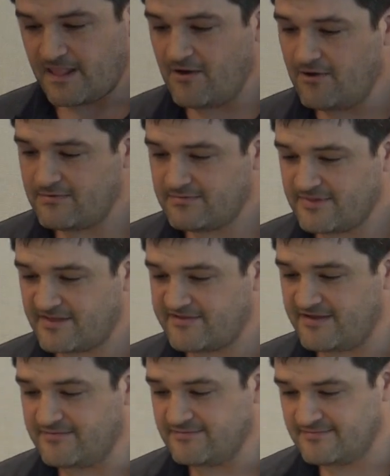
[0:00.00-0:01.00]
Oh, that's
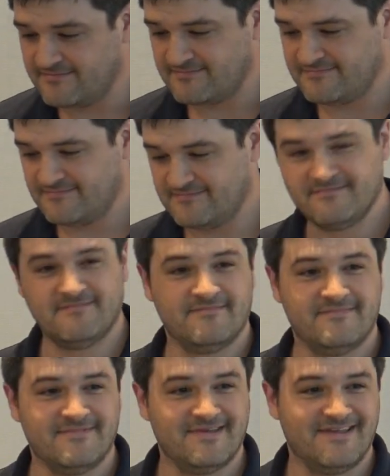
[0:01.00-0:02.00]
it.
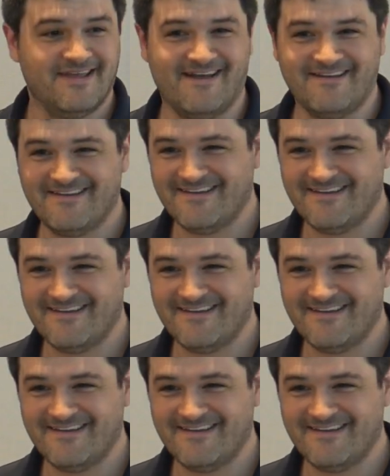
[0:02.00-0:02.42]
Yeah.